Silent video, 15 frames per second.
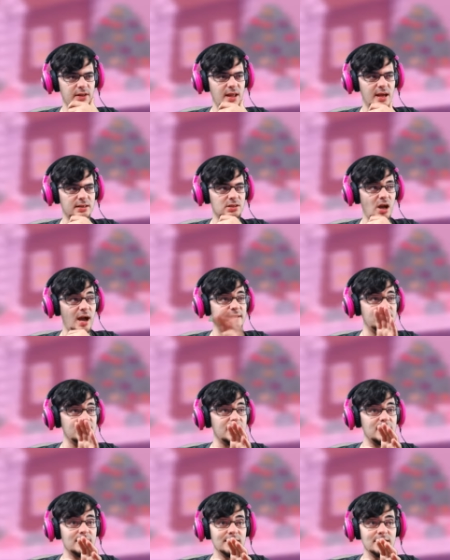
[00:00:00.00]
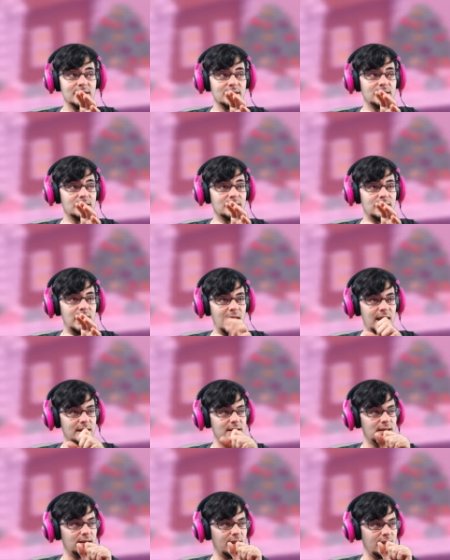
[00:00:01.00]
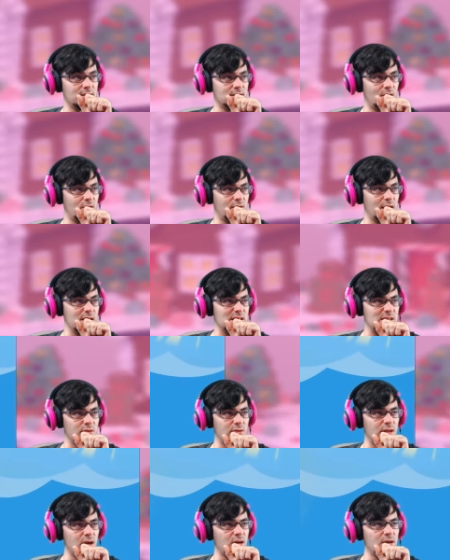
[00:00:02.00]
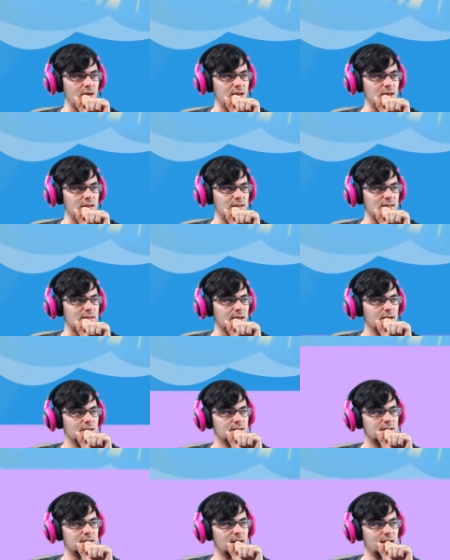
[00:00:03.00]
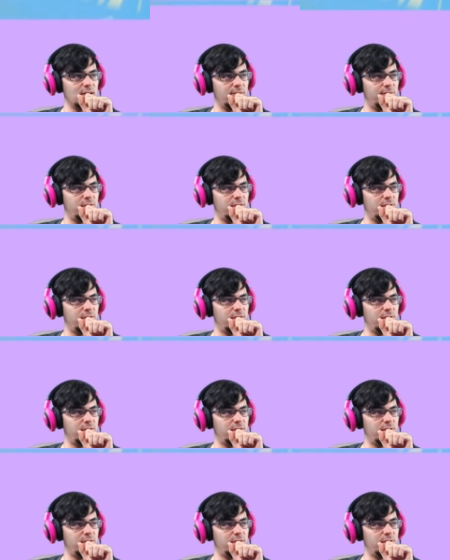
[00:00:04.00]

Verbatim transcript: unlocked. I did! Candyland. Okay, so there is Sunny